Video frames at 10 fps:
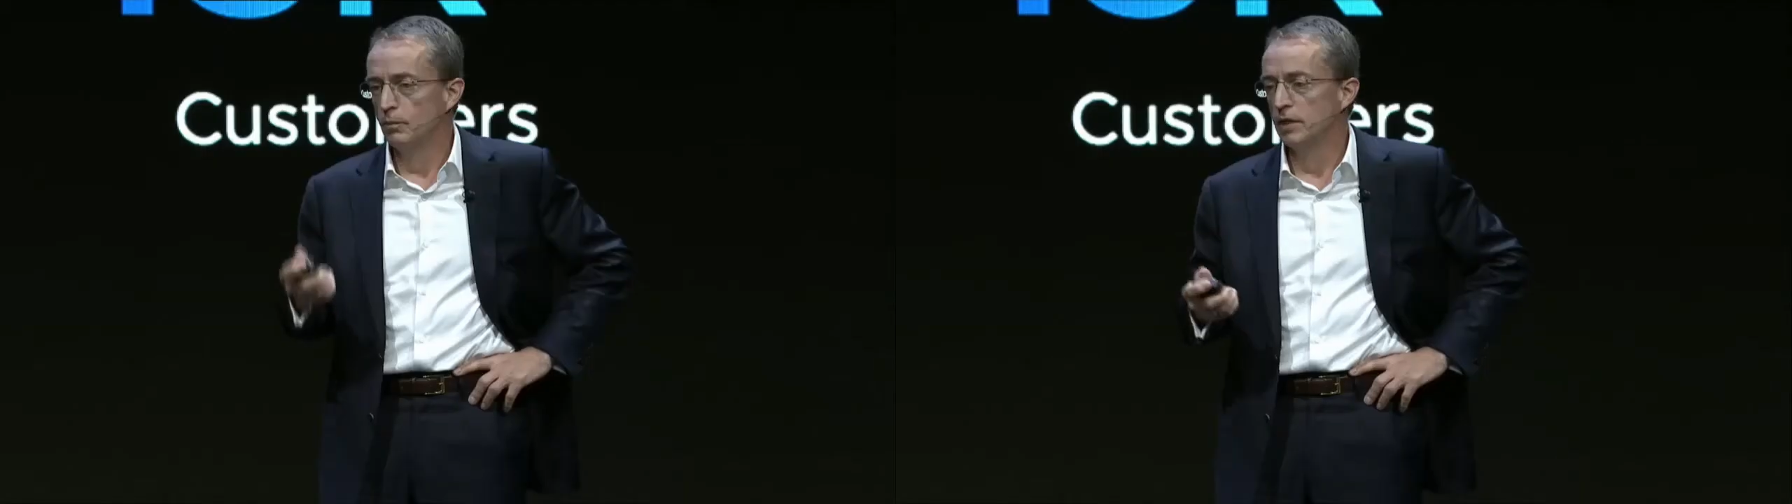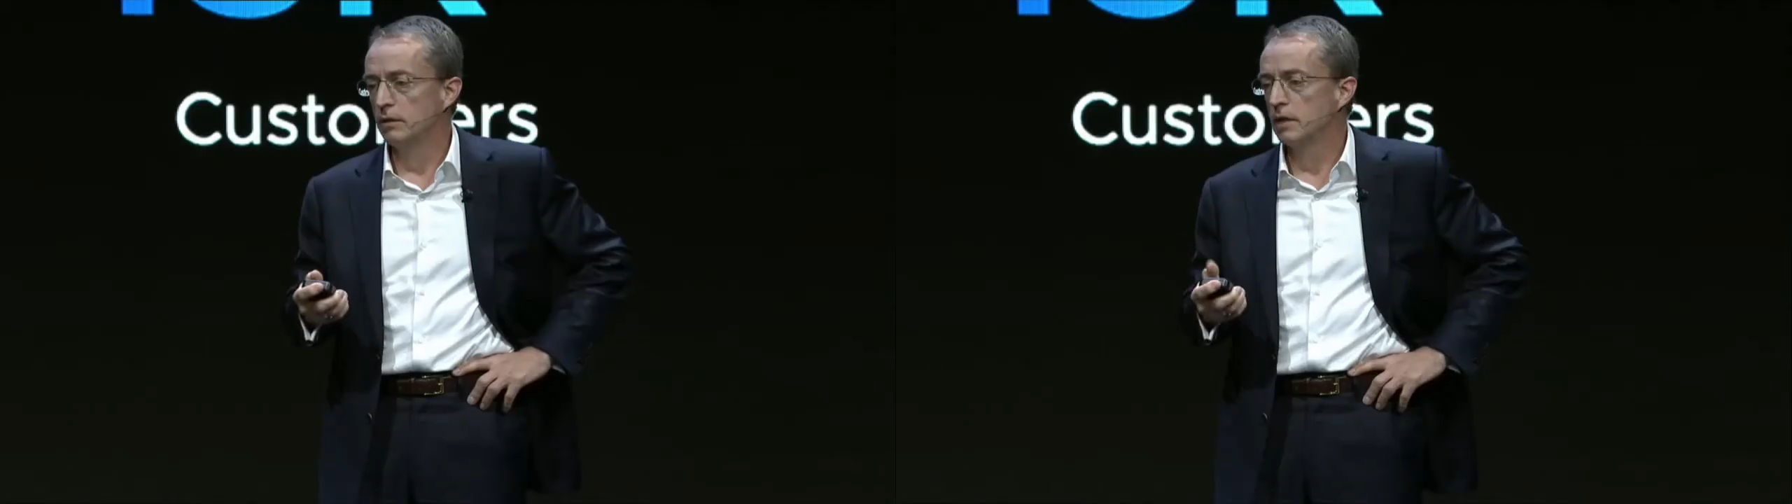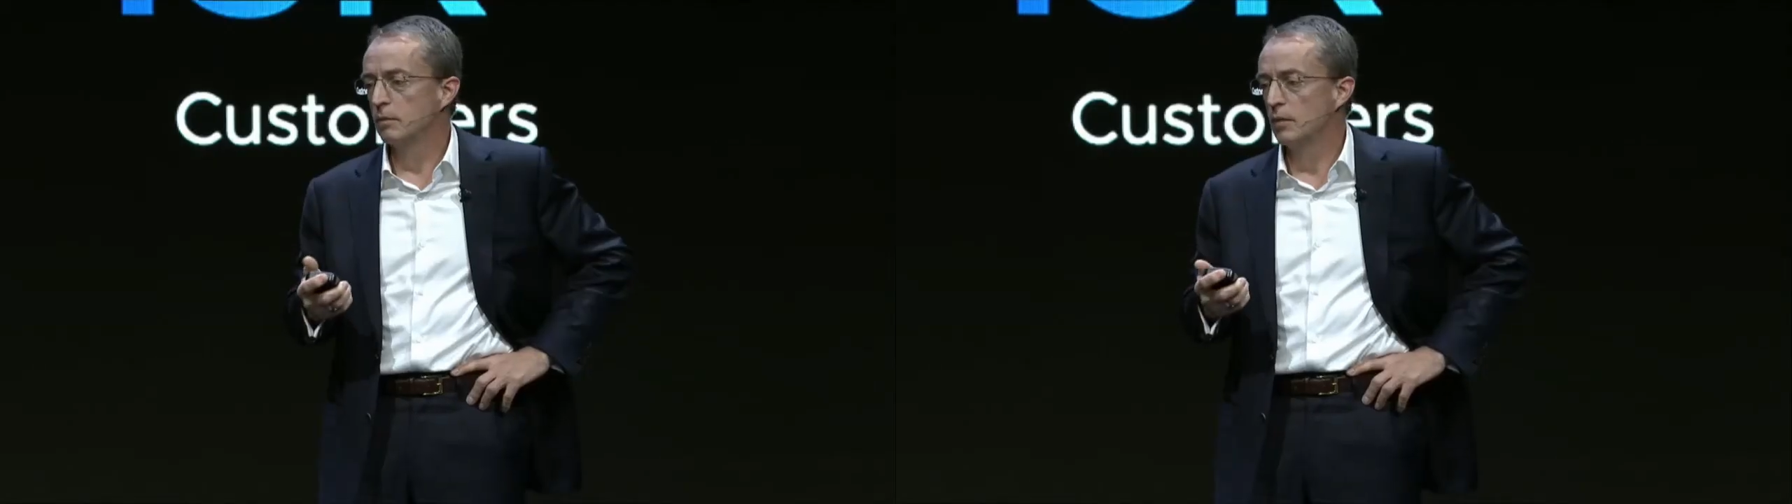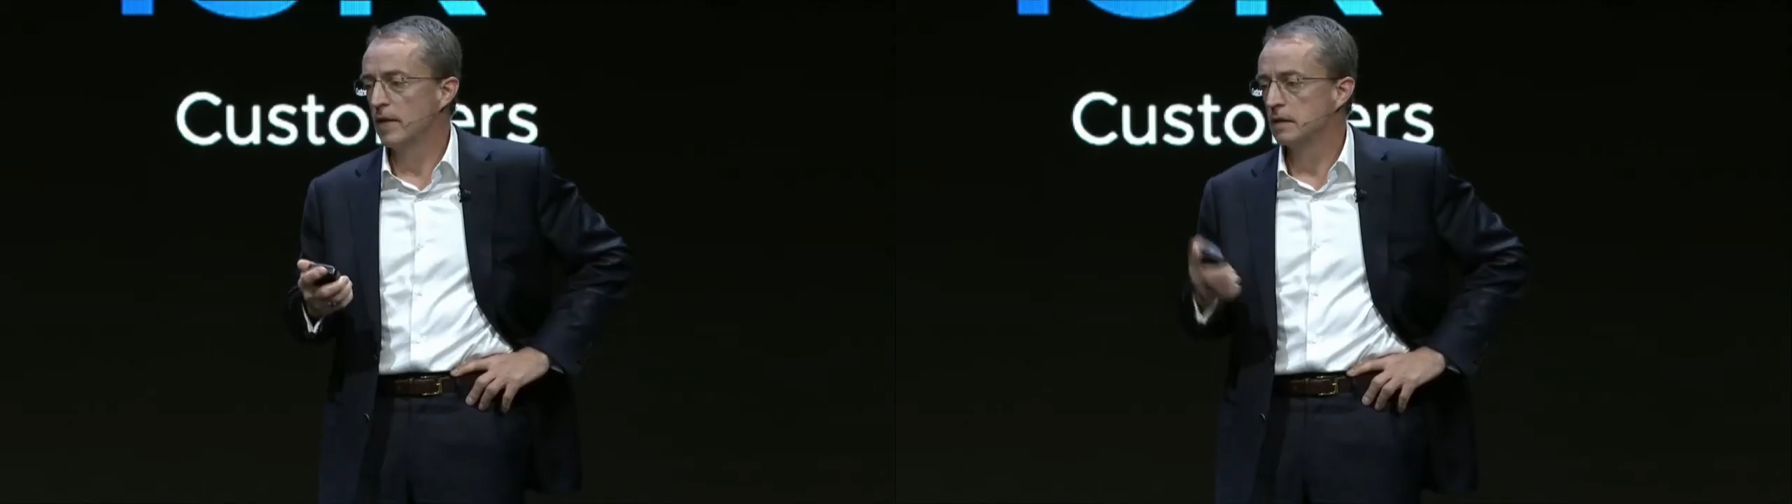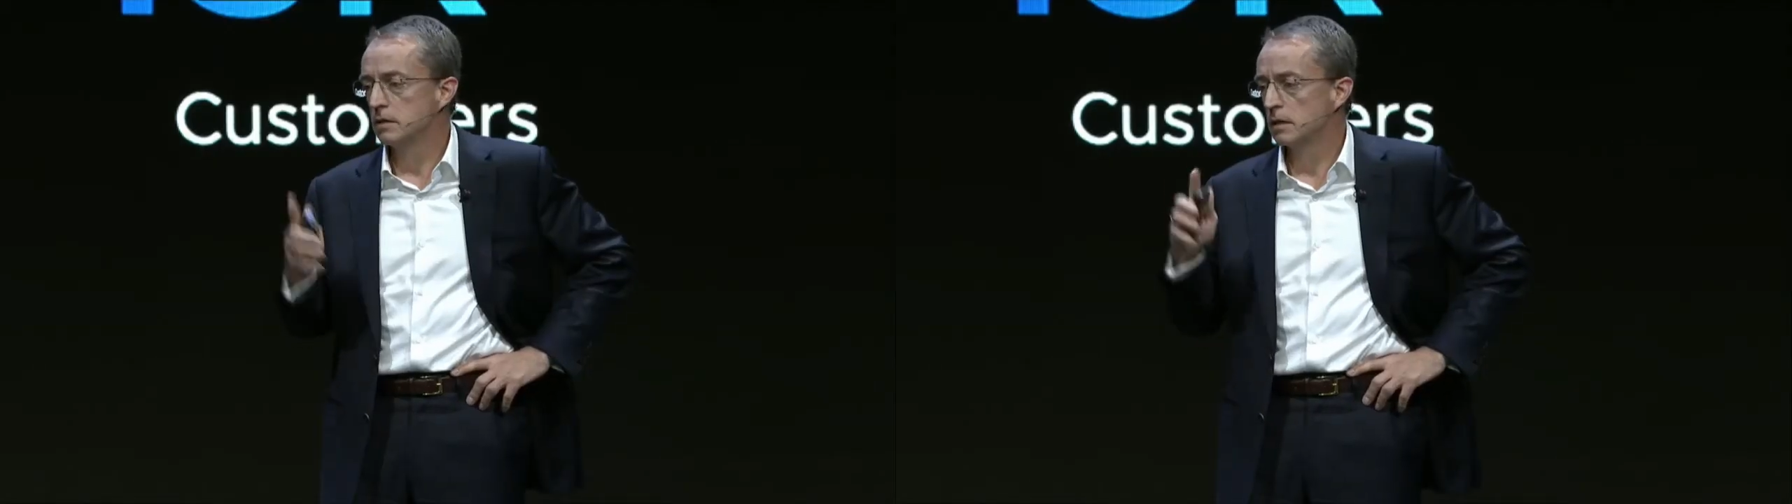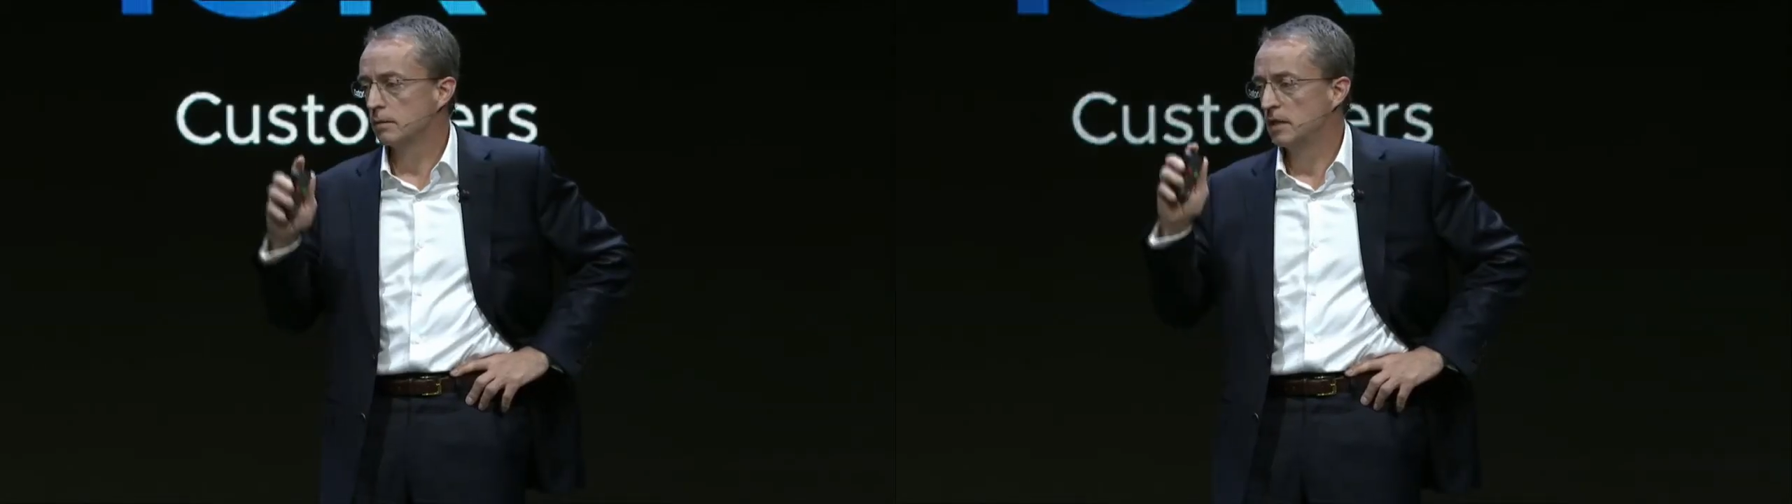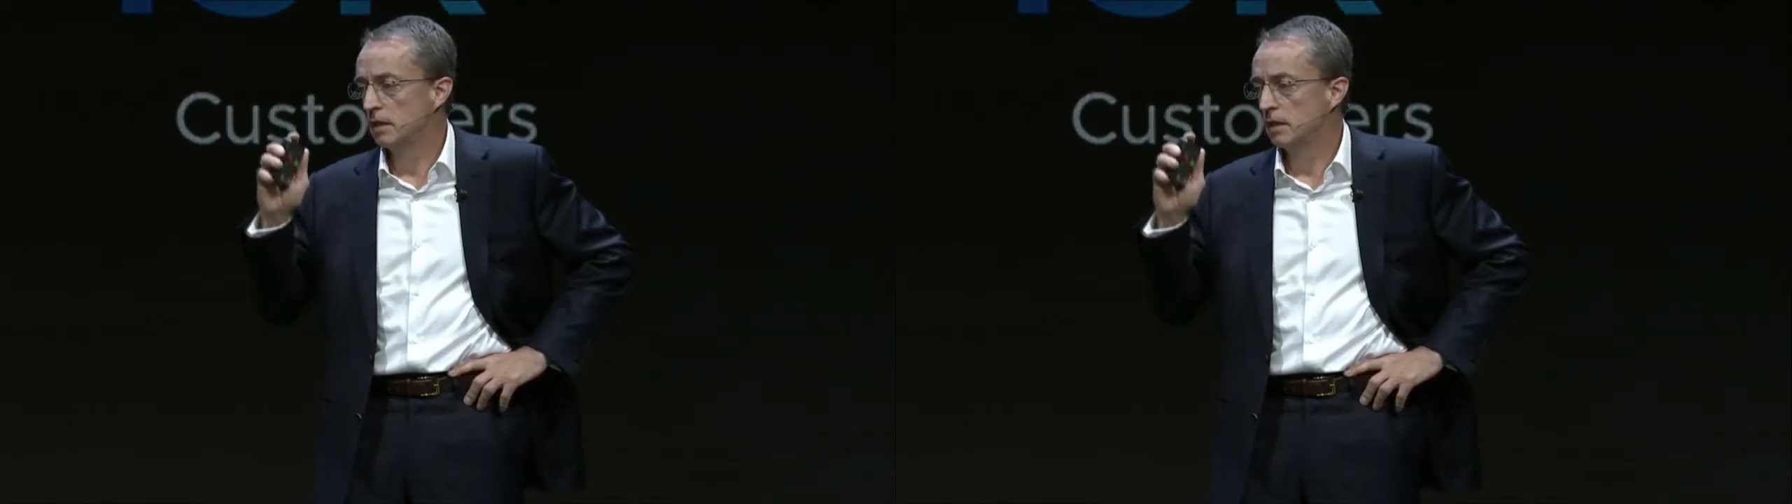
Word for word: building momentum